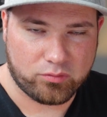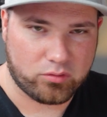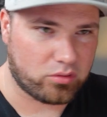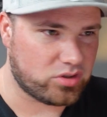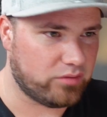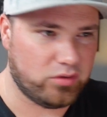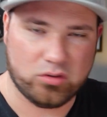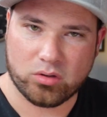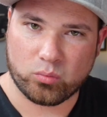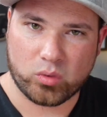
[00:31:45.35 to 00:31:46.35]
Of course, if you
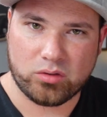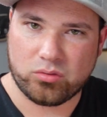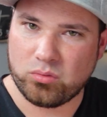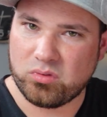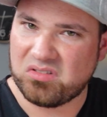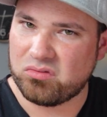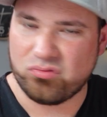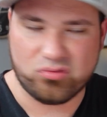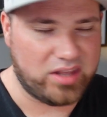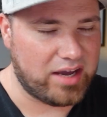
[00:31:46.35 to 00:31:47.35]
don't want to,
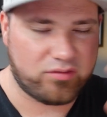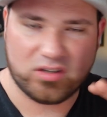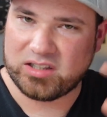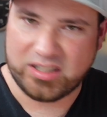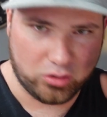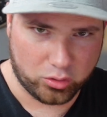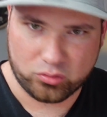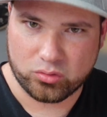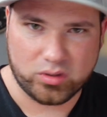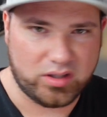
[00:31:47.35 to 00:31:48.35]
definitely
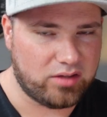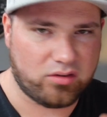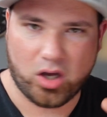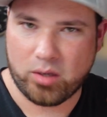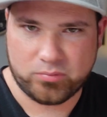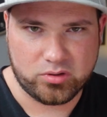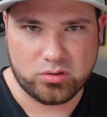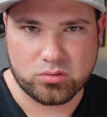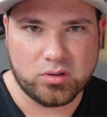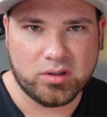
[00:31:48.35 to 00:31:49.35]
don't do it. It's up to
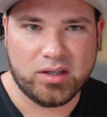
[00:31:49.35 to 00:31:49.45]
you.